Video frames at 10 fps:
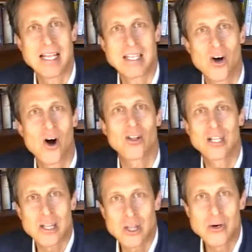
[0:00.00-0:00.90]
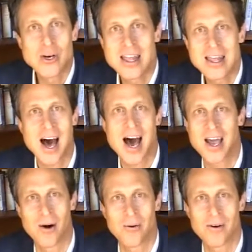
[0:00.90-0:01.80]
It's called
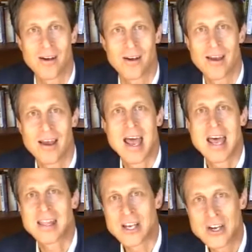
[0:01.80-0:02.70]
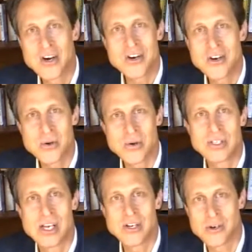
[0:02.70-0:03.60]
glutathione. The good
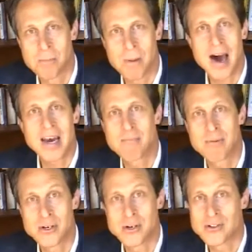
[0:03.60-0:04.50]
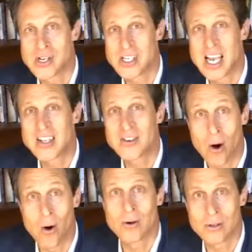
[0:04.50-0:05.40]
news is your body produces its
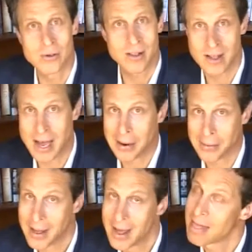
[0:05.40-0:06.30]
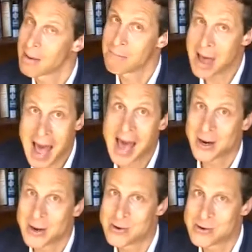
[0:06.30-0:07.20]
own glutathione. The bad
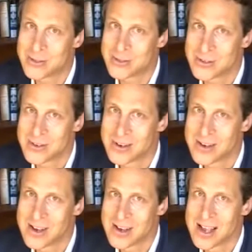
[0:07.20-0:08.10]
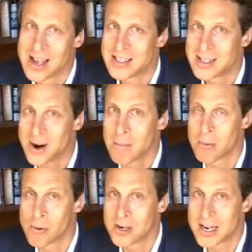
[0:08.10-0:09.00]
news is that our
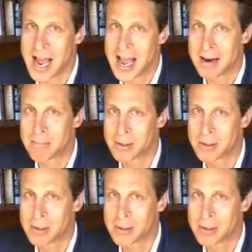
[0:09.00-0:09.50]
poor diet,